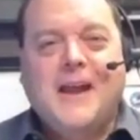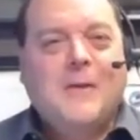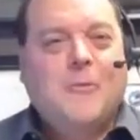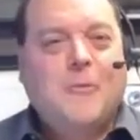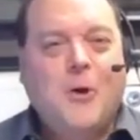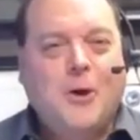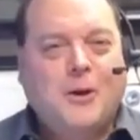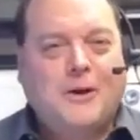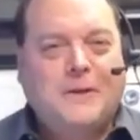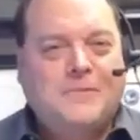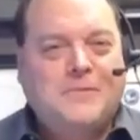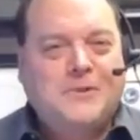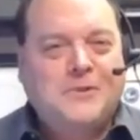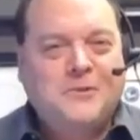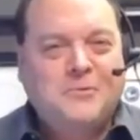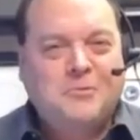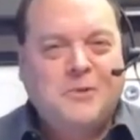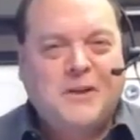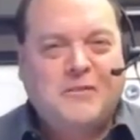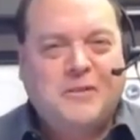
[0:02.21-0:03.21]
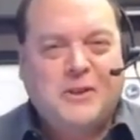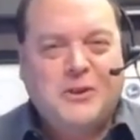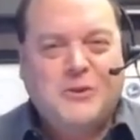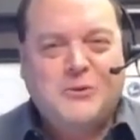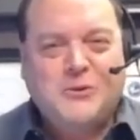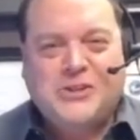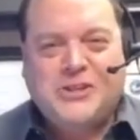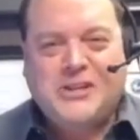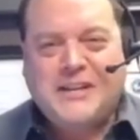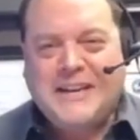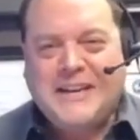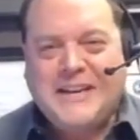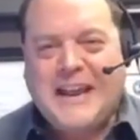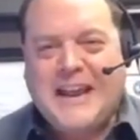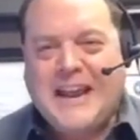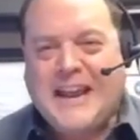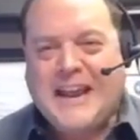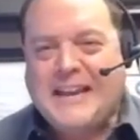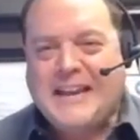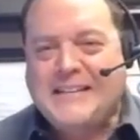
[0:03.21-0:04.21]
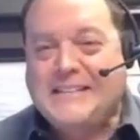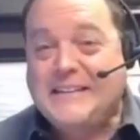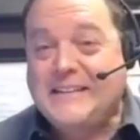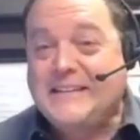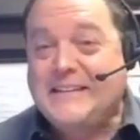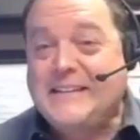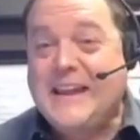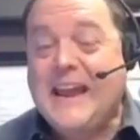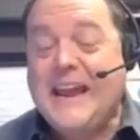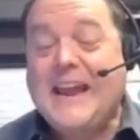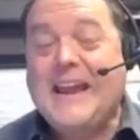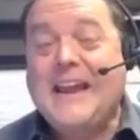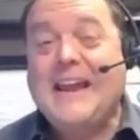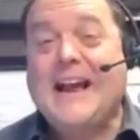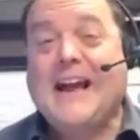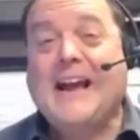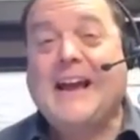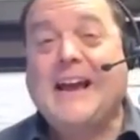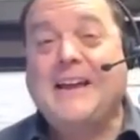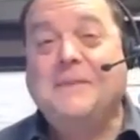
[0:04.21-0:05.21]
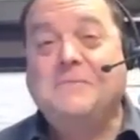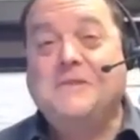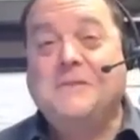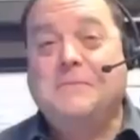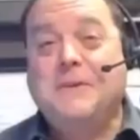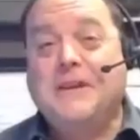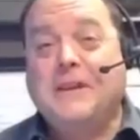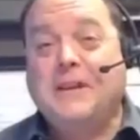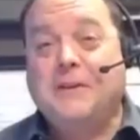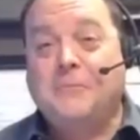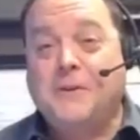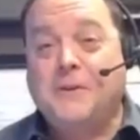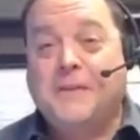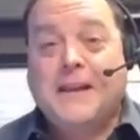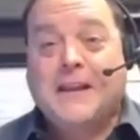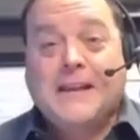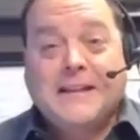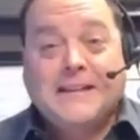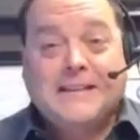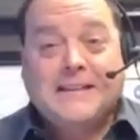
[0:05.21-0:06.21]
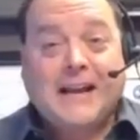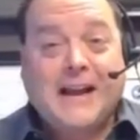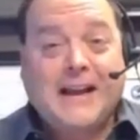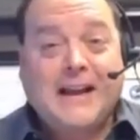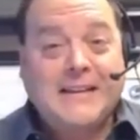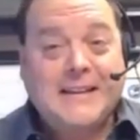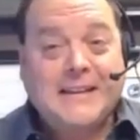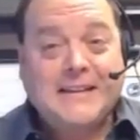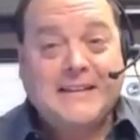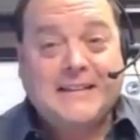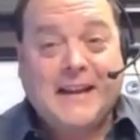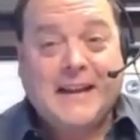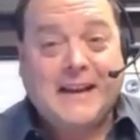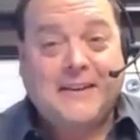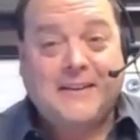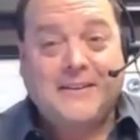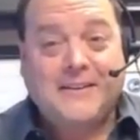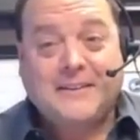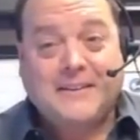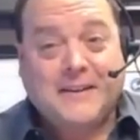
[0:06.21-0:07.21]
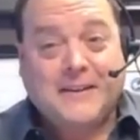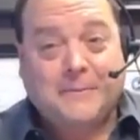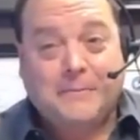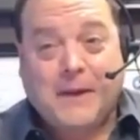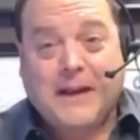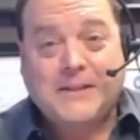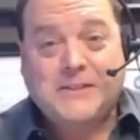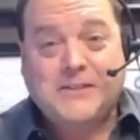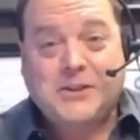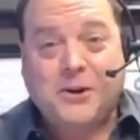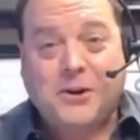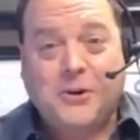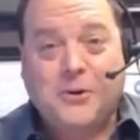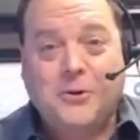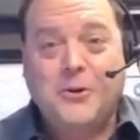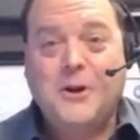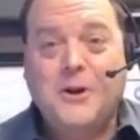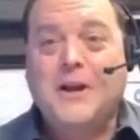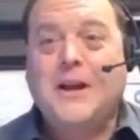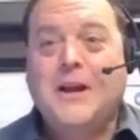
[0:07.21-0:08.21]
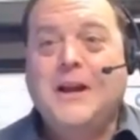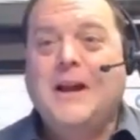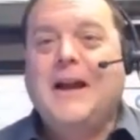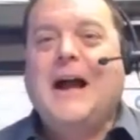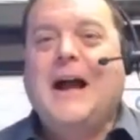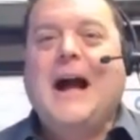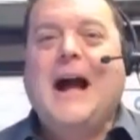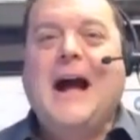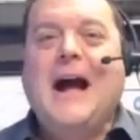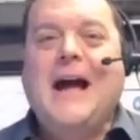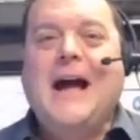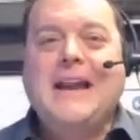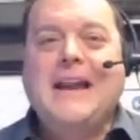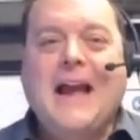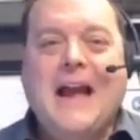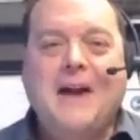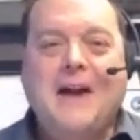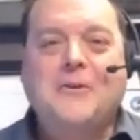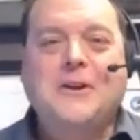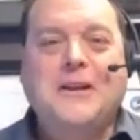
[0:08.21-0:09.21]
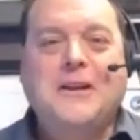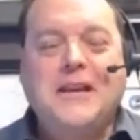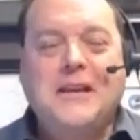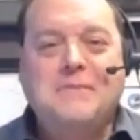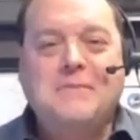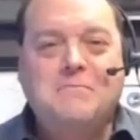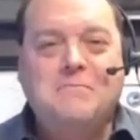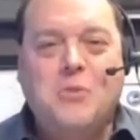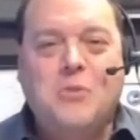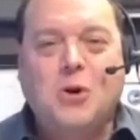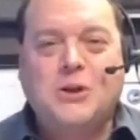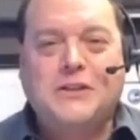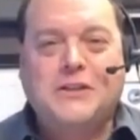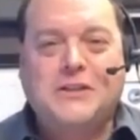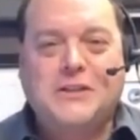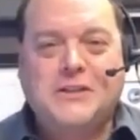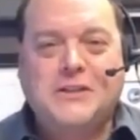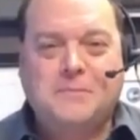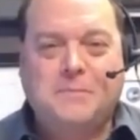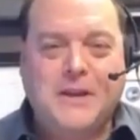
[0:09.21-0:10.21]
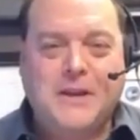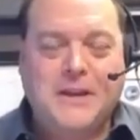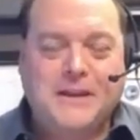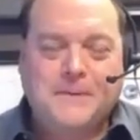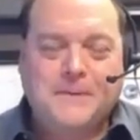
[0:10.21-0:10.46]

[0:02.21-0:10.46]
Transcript: Welcome to the revolution. And today I am speaking with Tanya Targett Camacho on how to get booked to speak.